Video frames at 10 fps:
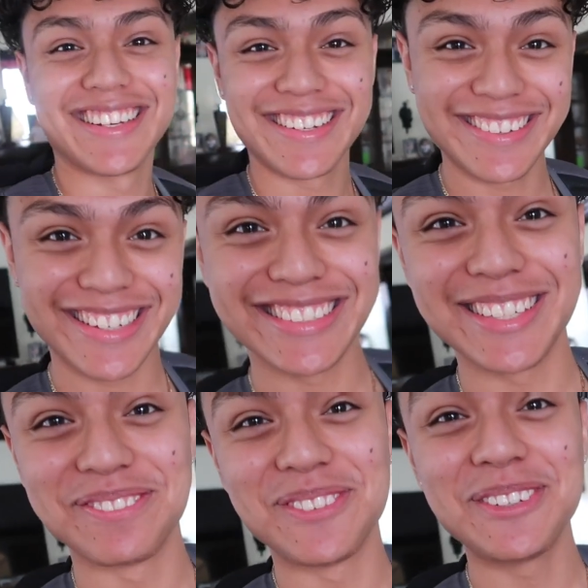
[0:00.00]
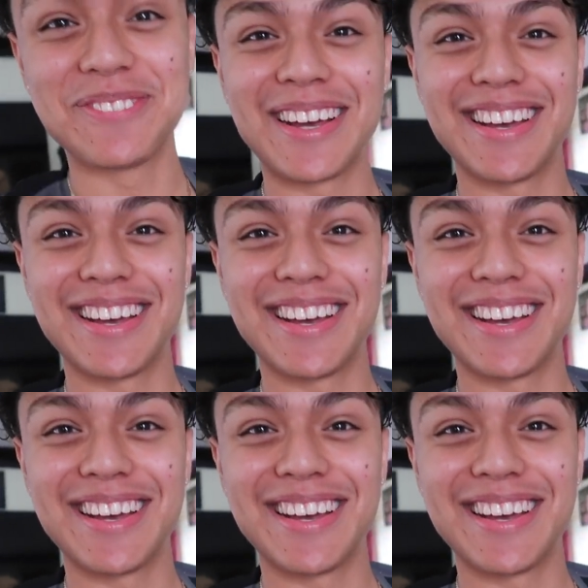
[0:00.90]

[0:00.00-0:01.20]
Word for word: I know y'all see the book